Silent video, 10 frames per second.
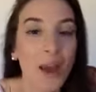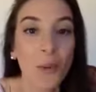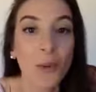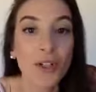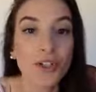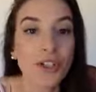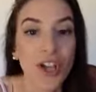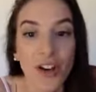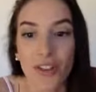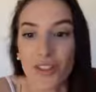want to
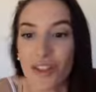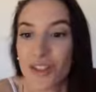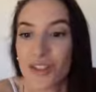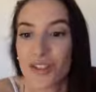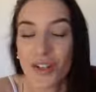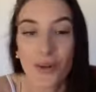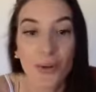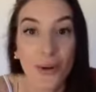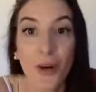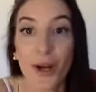share this. I
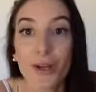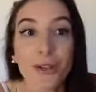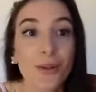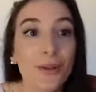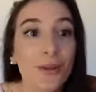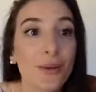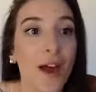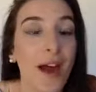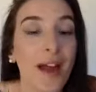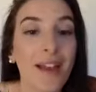don't know how to do
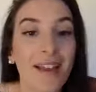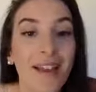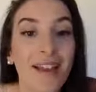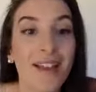that.